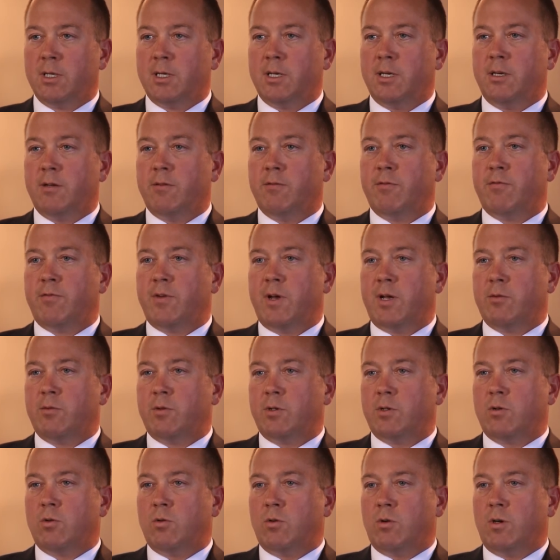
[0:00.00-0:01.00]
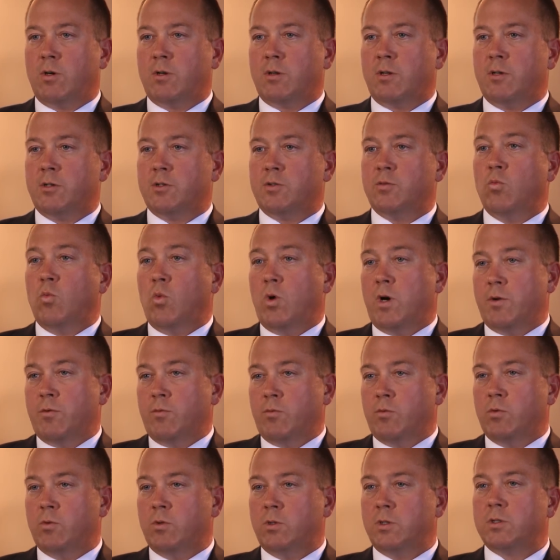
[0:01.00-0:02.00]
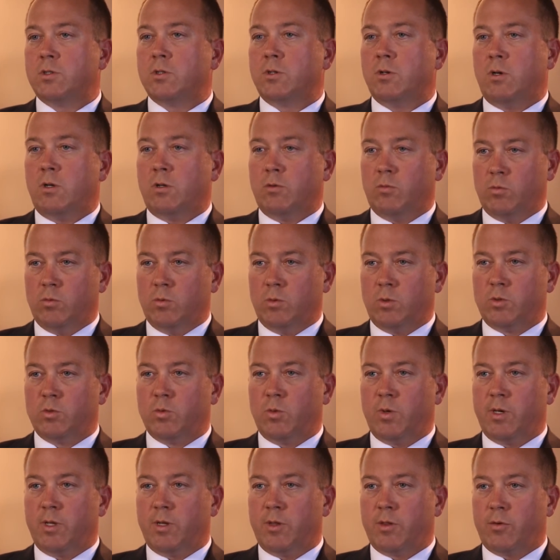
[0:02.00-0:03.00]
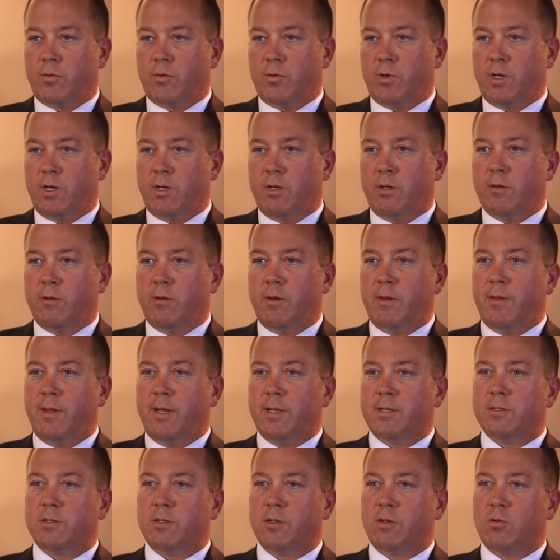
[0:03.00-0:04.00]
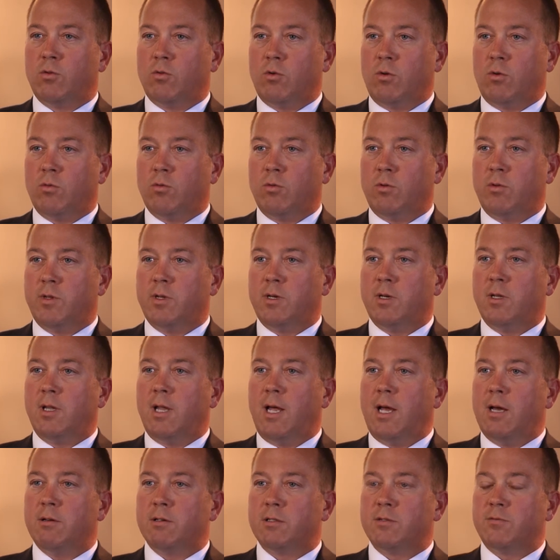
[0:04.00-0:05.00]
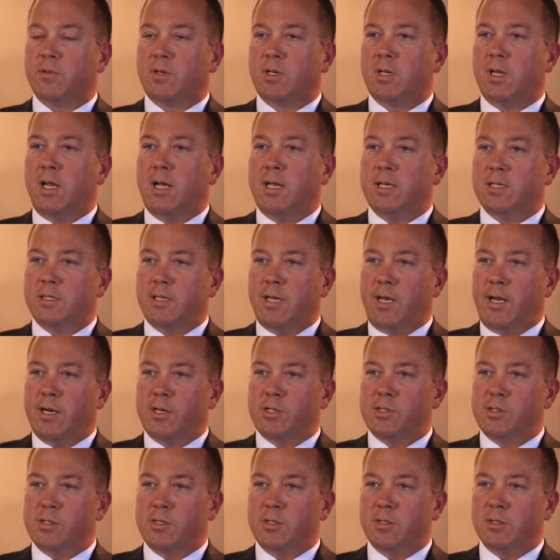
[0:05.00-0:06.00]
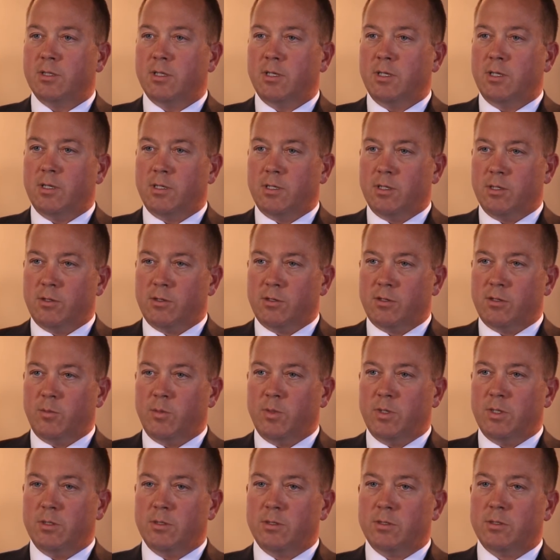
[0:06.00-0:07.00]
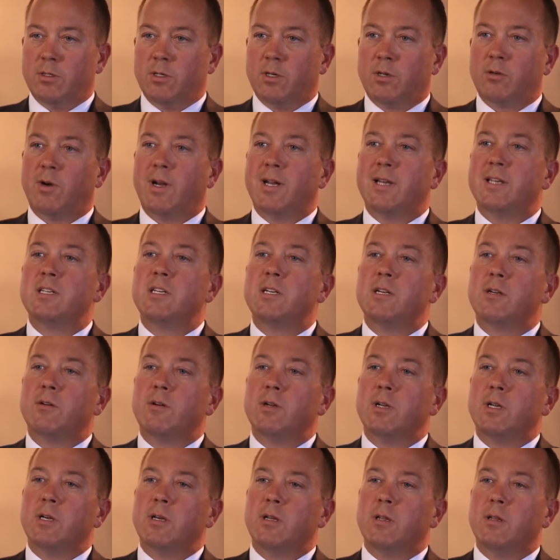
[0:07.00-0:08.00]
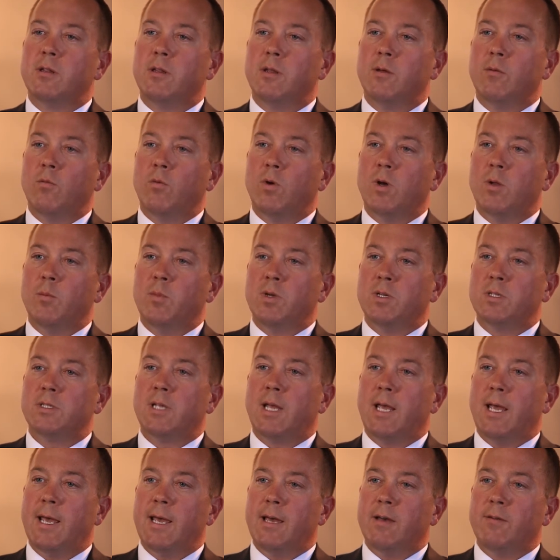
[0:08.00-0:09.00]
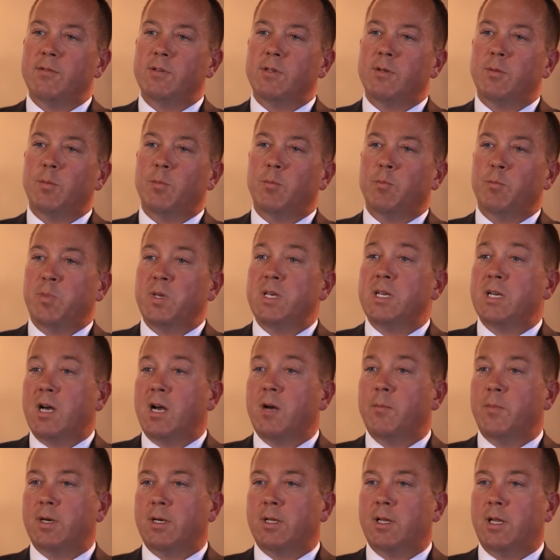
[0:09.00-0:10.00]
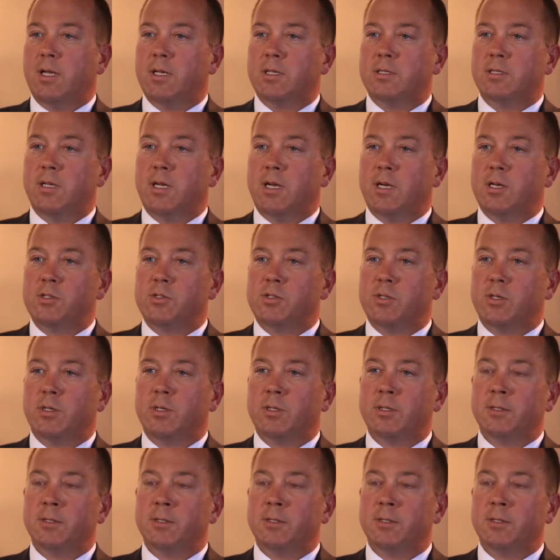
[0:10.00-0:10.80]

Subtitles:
In federal court, there's one rule, it's called Rule 23, and that's the court rule that allows for class actions, and it determines the criteria that one must have to become a class action.